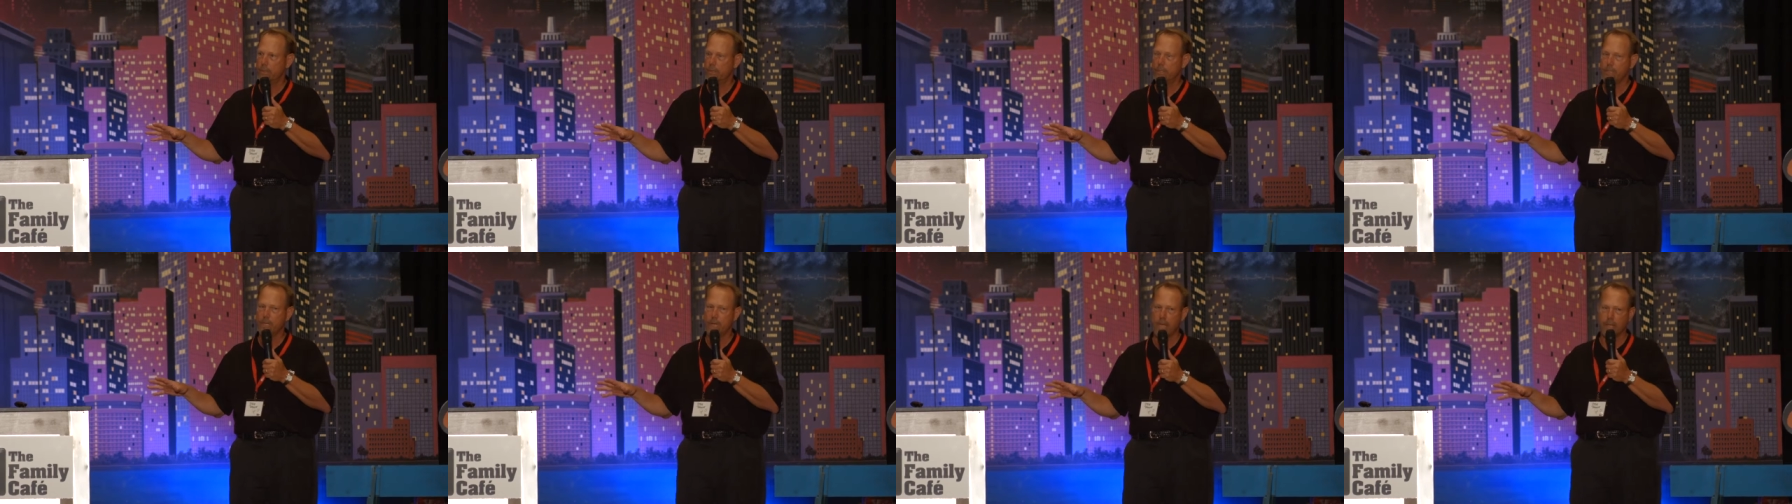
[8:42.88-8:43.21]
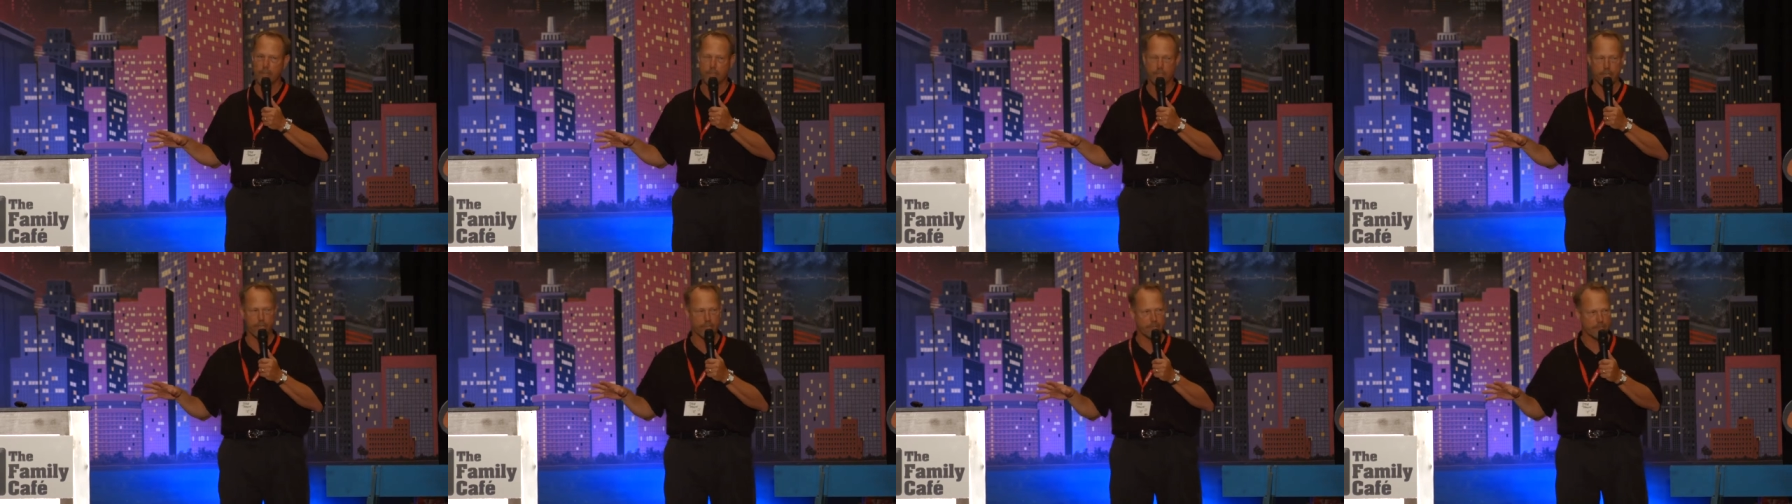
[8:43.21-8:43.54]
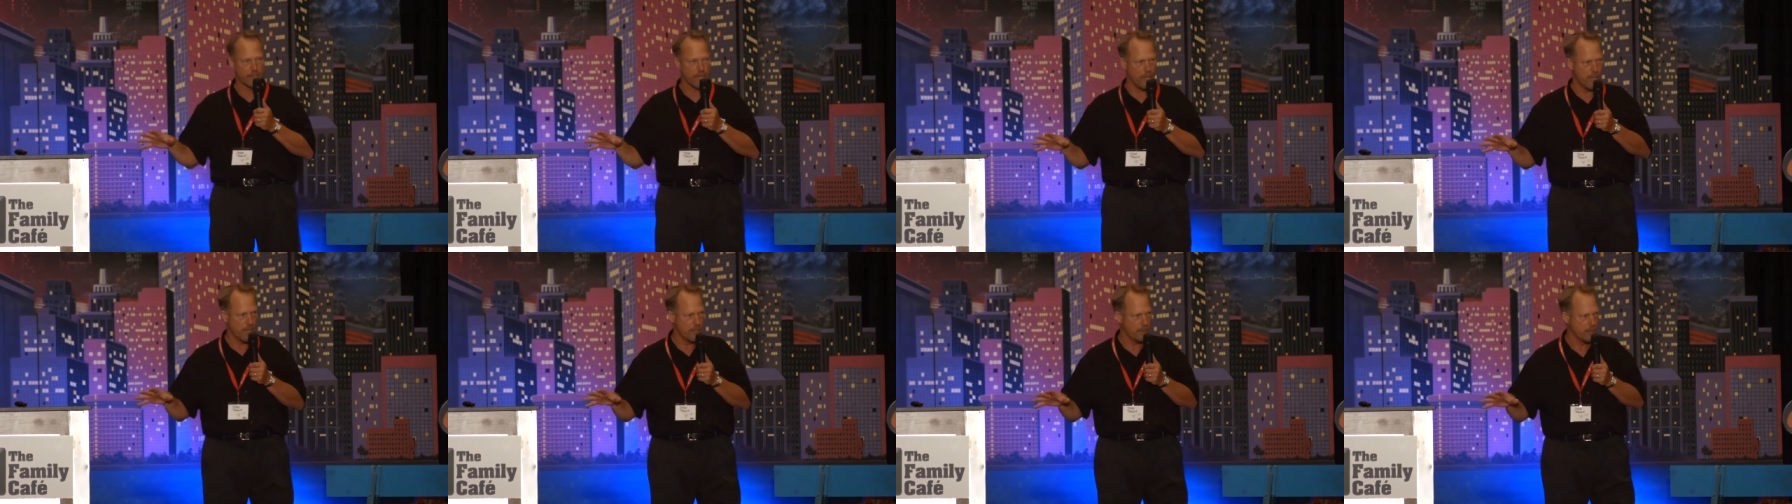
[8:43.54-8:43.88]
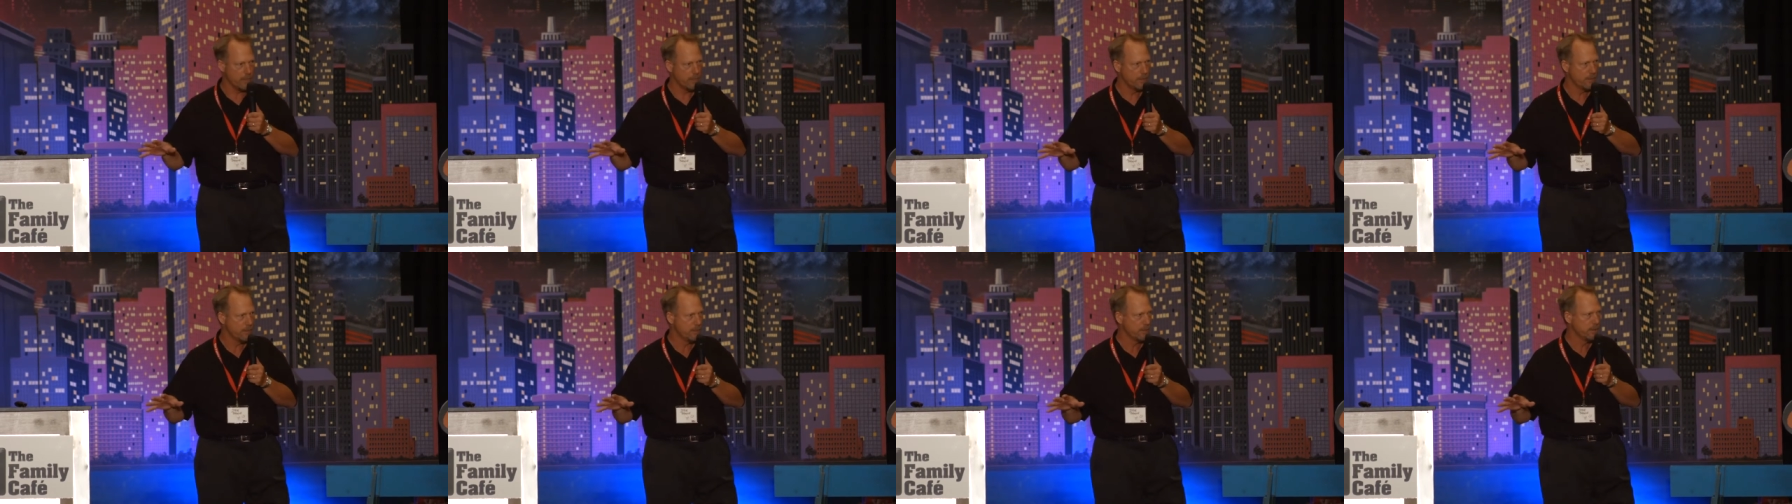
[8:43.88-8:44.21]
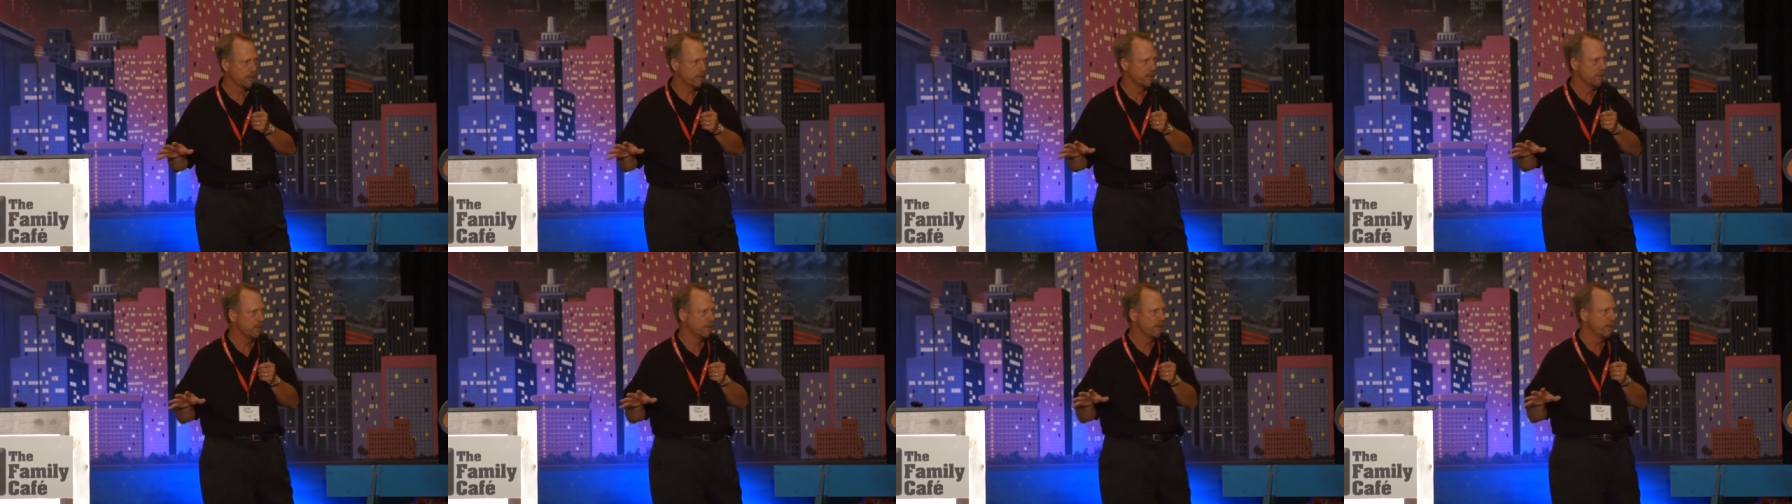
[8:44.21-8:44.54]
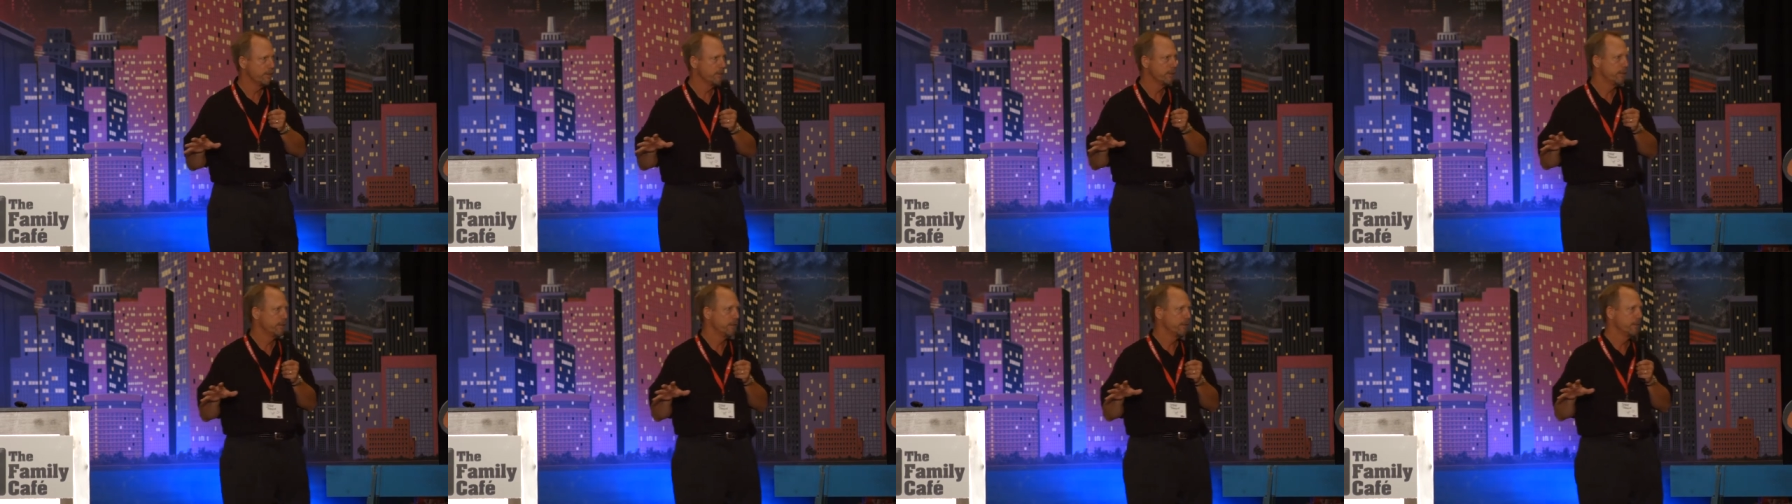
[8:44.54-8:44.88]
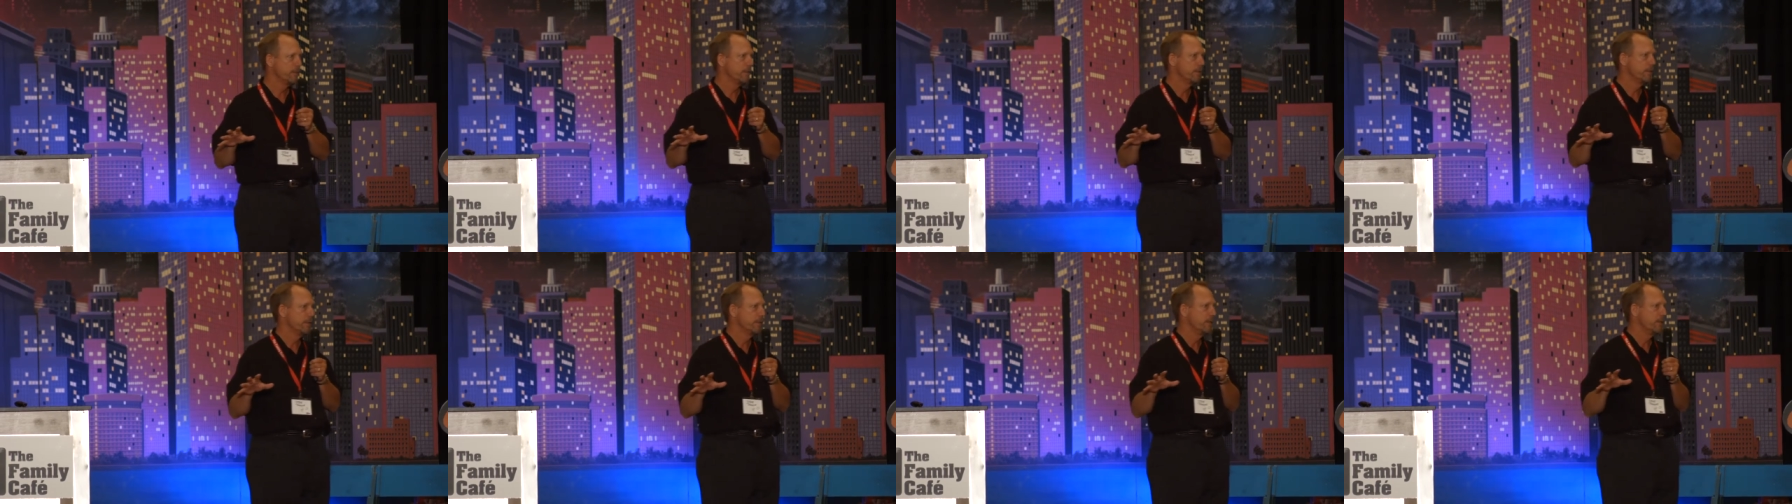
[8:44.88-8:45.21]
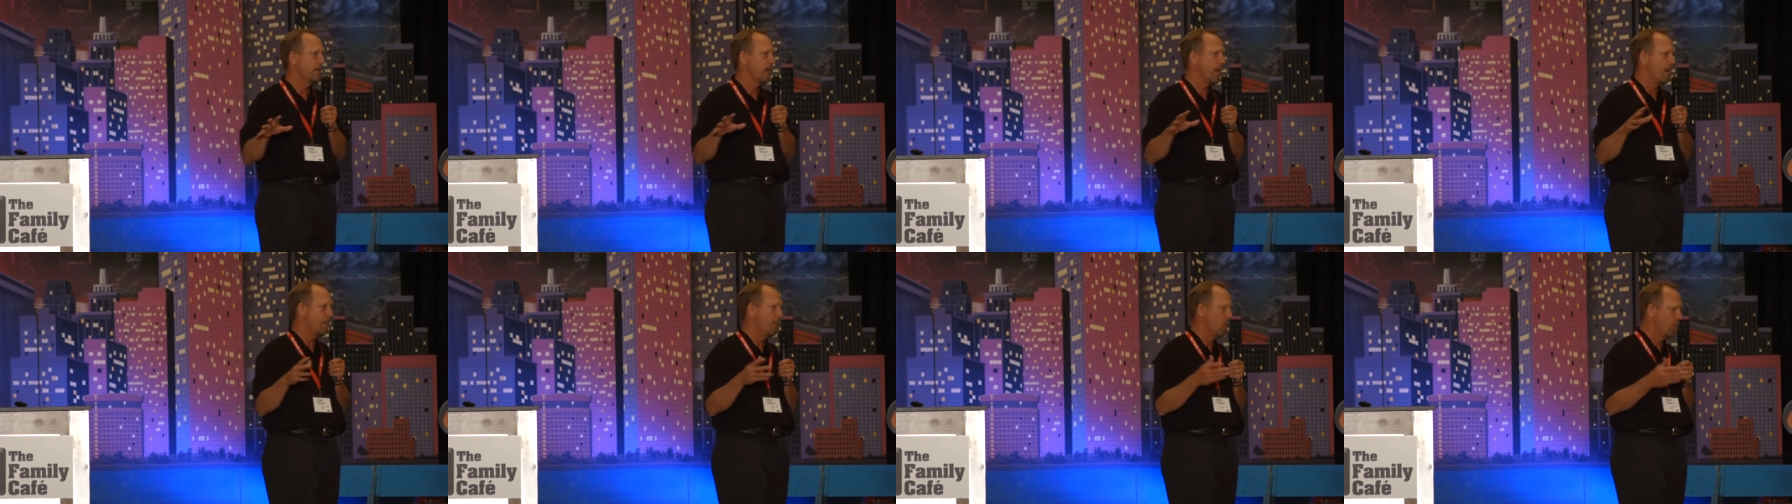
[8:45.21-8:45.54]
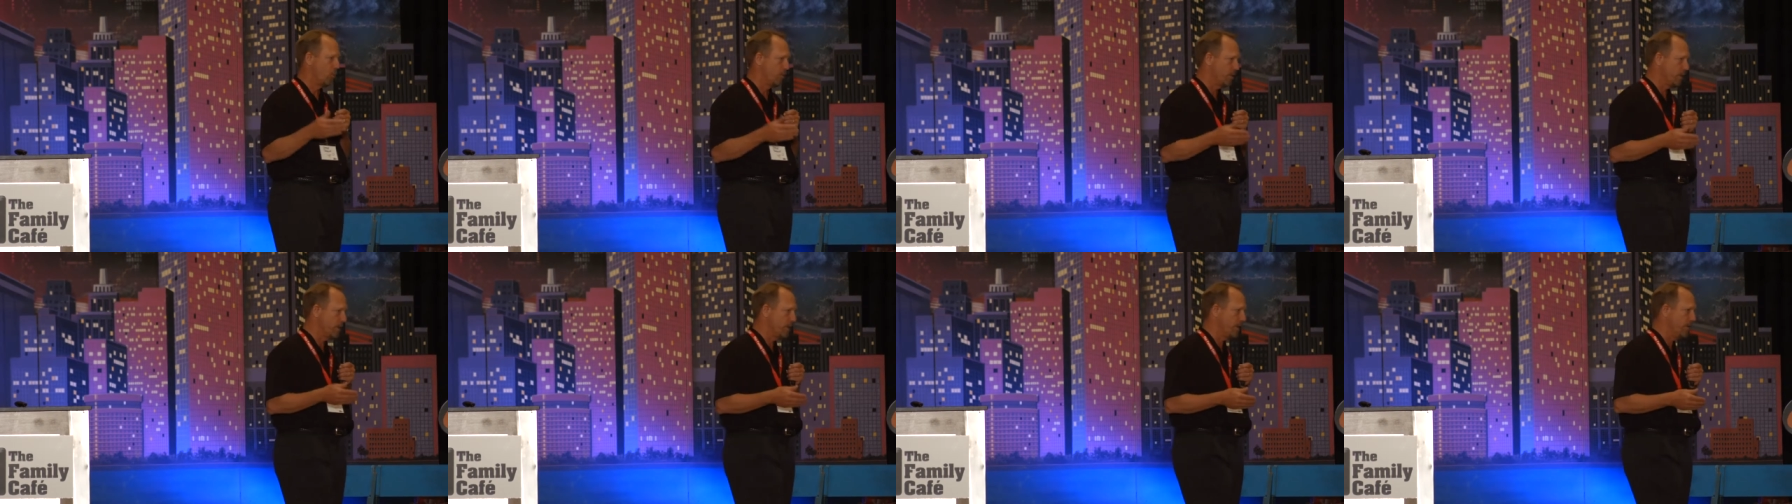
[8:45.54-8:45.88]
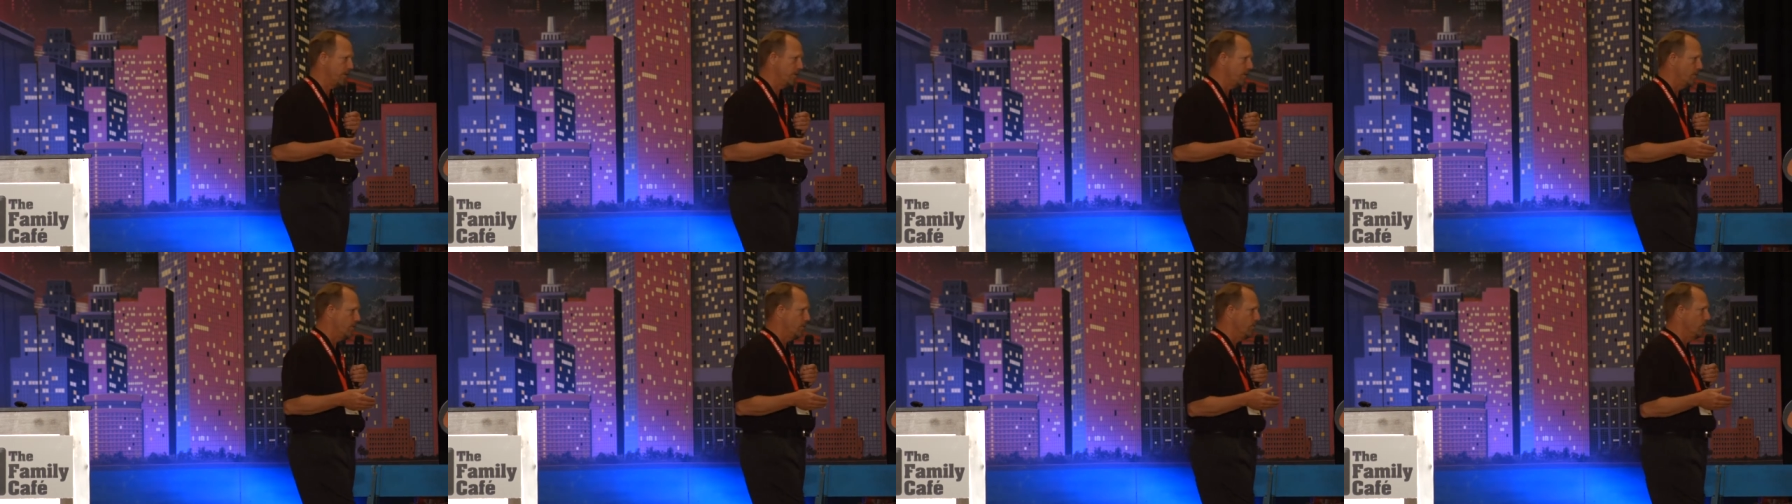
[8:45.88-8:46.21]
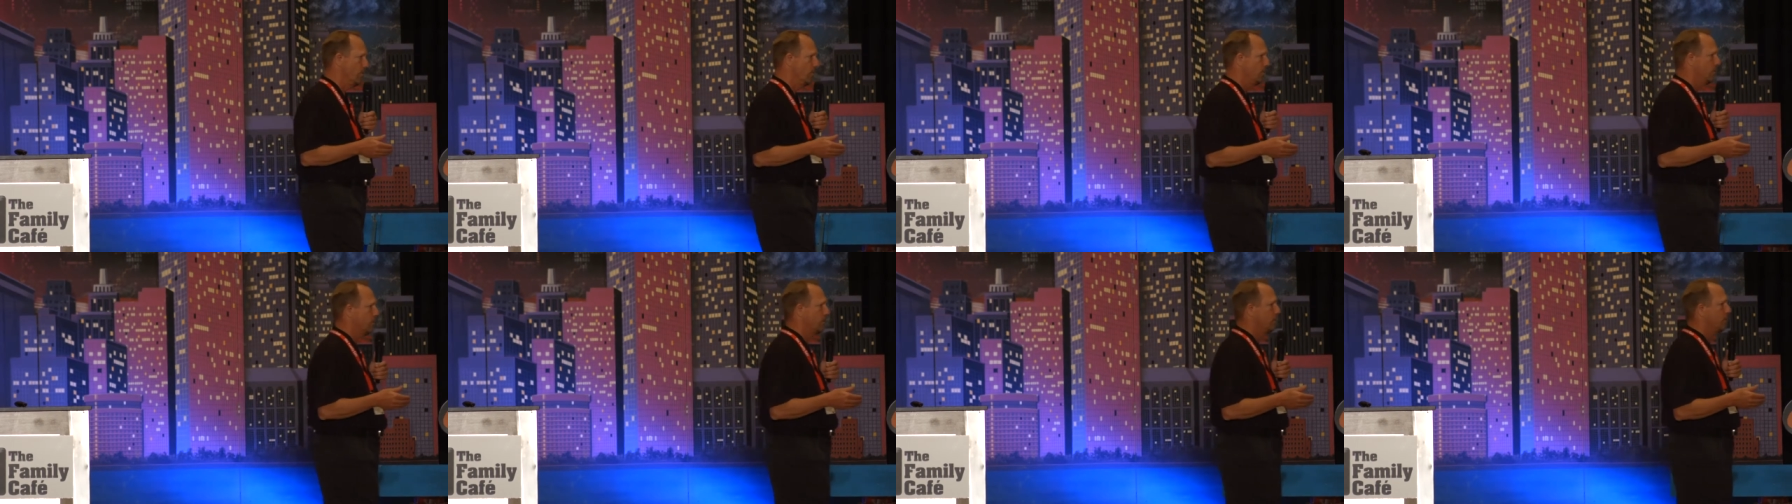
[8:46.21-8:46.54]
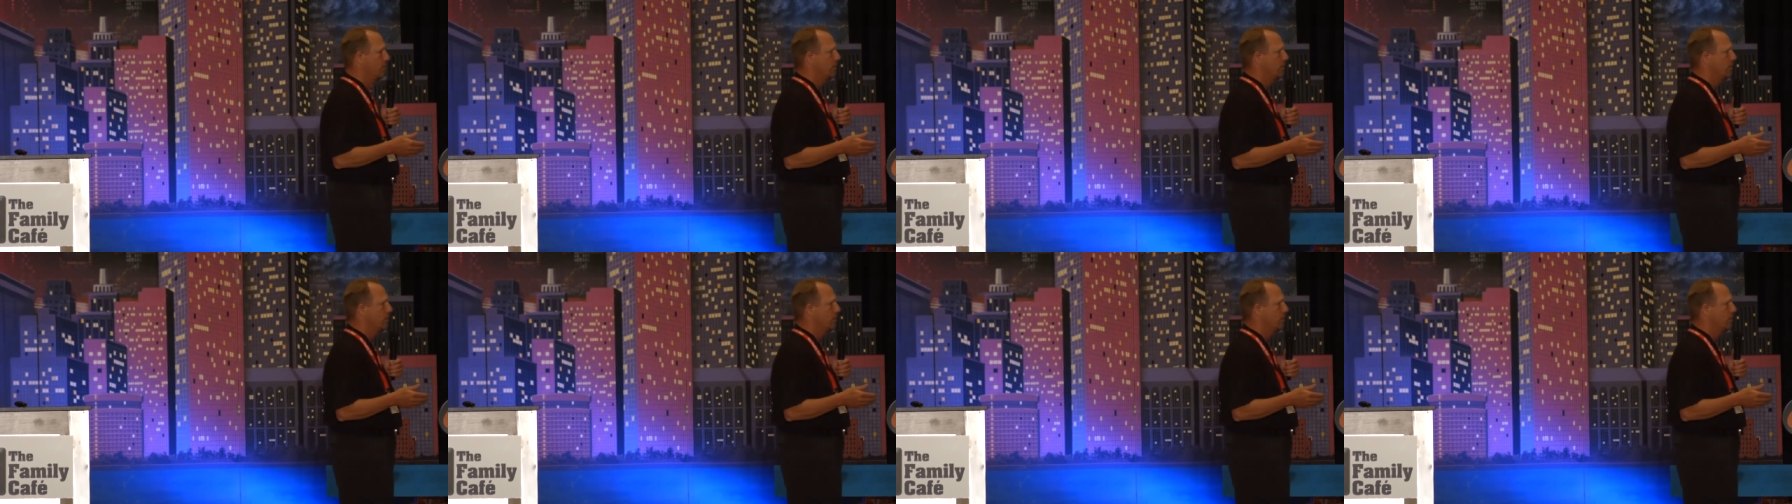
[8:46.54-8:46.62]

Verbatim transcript: And Scott said, Son, I'm older than you.